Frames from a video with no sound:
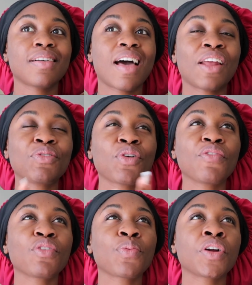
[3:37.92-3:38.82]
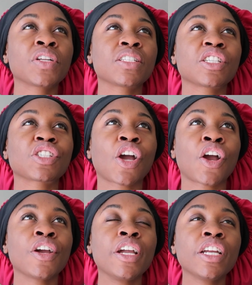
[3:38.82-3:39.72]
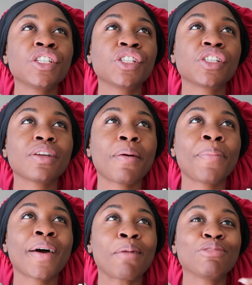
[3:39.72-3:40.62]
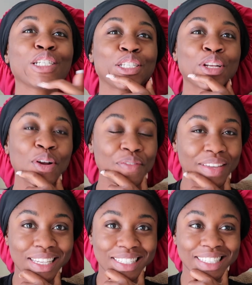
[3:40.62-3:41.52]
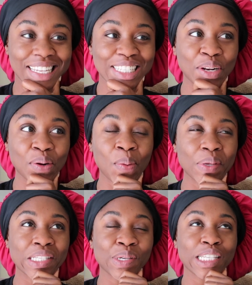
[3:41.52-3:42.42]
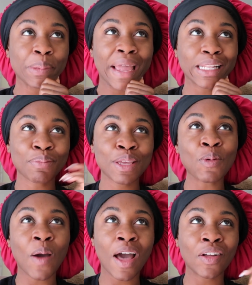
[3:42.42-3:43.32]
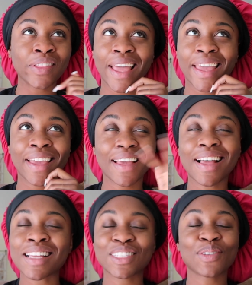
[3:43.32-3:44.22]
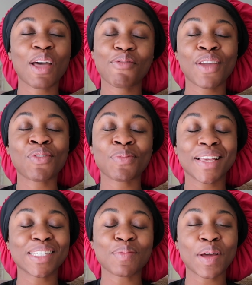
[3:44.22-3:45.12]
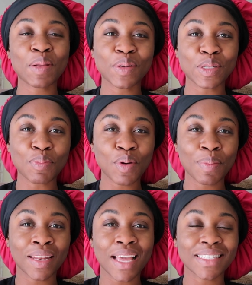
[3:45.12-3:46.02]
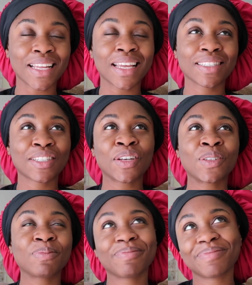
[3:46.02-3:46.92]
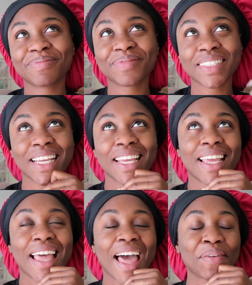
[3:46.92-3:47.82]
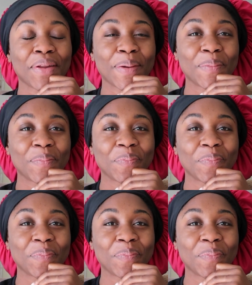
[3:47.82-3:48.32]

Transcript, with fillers: I don't know if the word is discouraged, but I'm just nervous because I don't know what to expect. Meanwhile, like I still have favor because somebody booked an appointment last night. So I don't know.